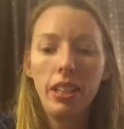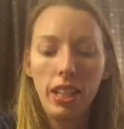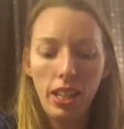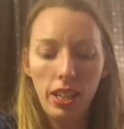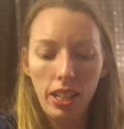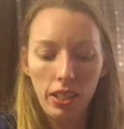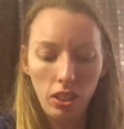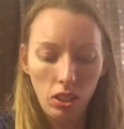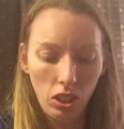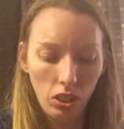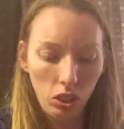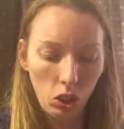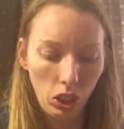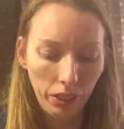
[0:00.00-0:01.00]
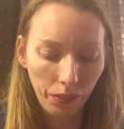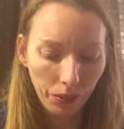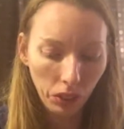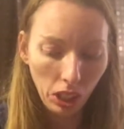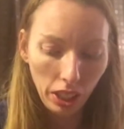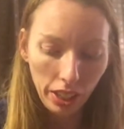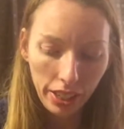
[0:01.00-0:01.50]
I got at the Dollar Tree.
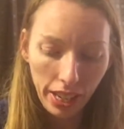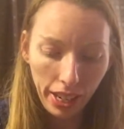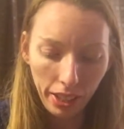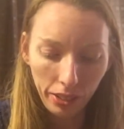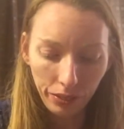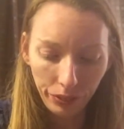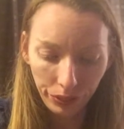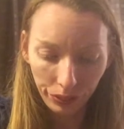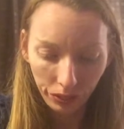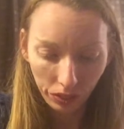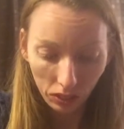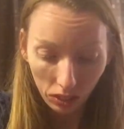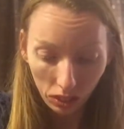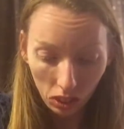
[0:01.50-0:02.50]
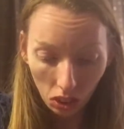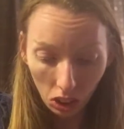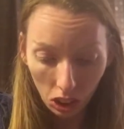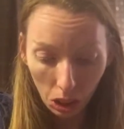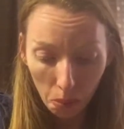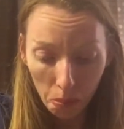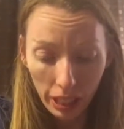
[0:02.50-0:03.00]
Now,
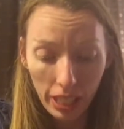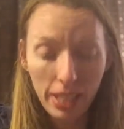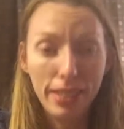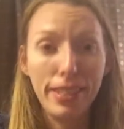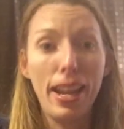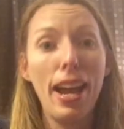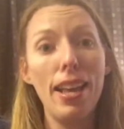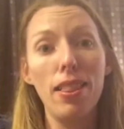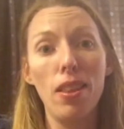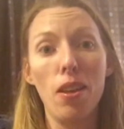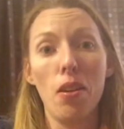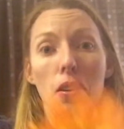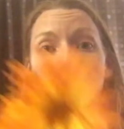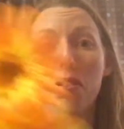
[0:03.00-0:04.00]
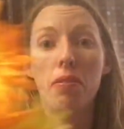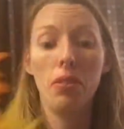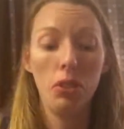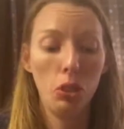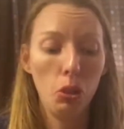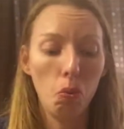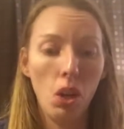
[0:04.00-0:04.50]
because I
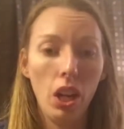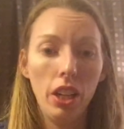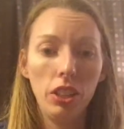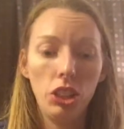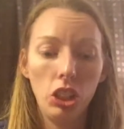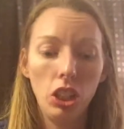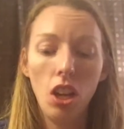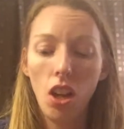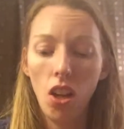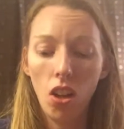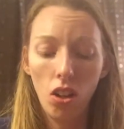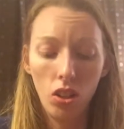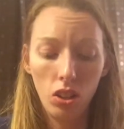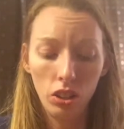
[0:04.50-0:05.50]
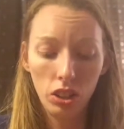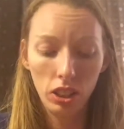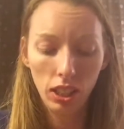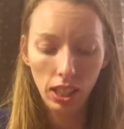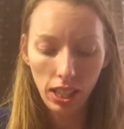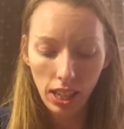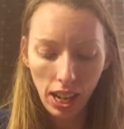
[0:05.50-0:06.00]
love to watch hauls,
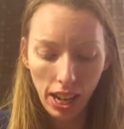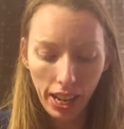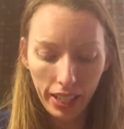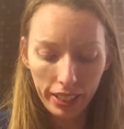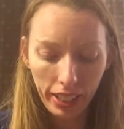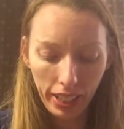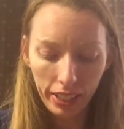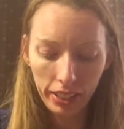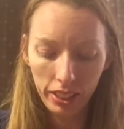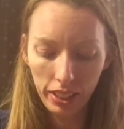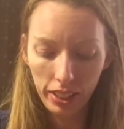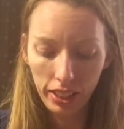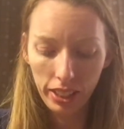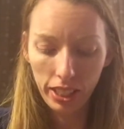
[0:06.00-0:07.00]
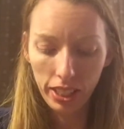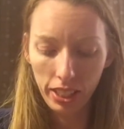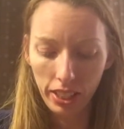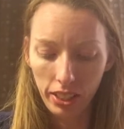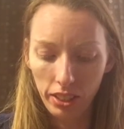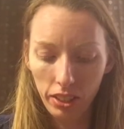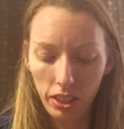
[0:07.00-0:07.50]
I got
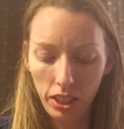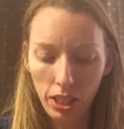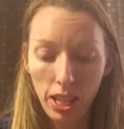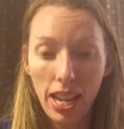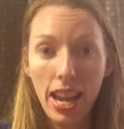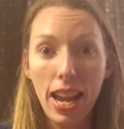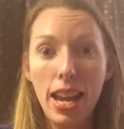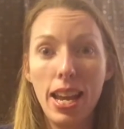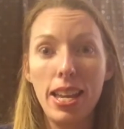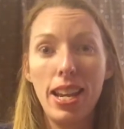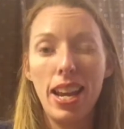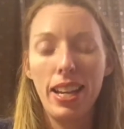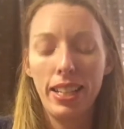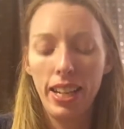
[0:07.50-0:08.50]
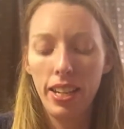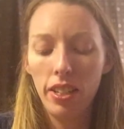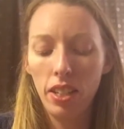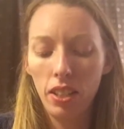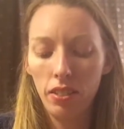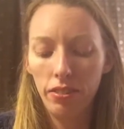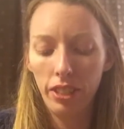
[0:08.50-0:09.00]
these and I
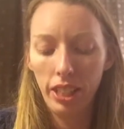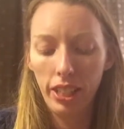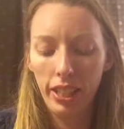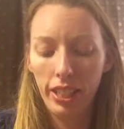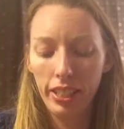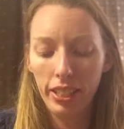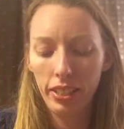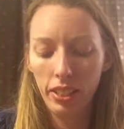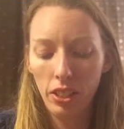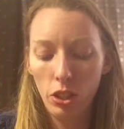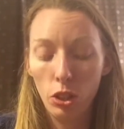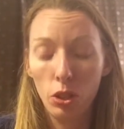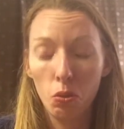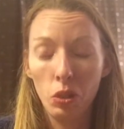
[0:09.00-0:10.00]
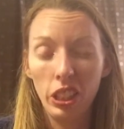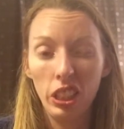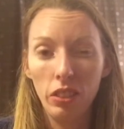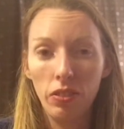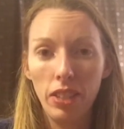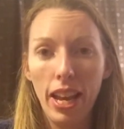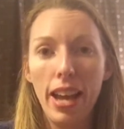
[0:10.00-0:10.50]
cannot find the
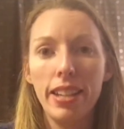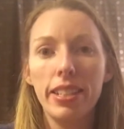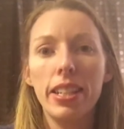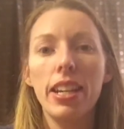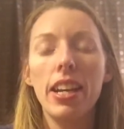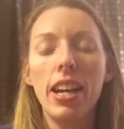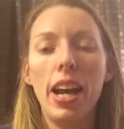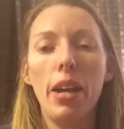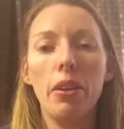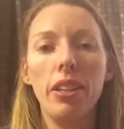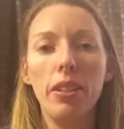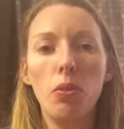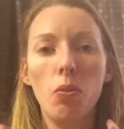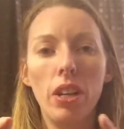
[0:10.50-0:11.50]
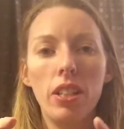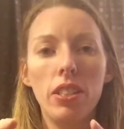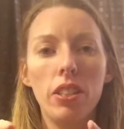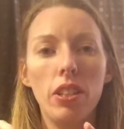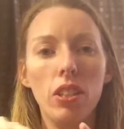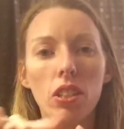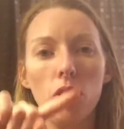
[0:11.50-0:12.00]
reef yet. I want
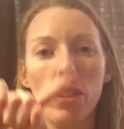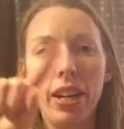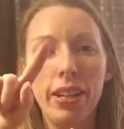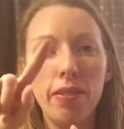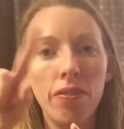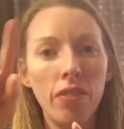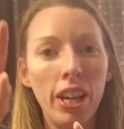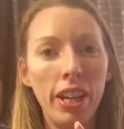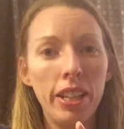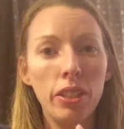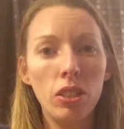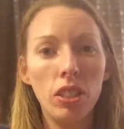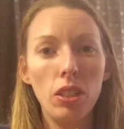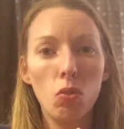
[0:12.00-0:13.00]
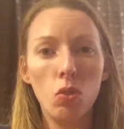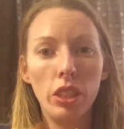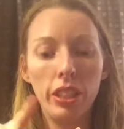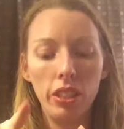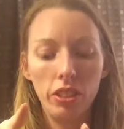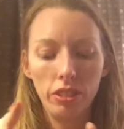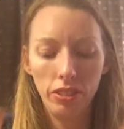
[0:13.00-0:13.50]
the grapevine
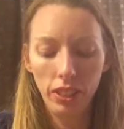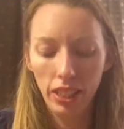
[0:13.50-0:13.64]
reef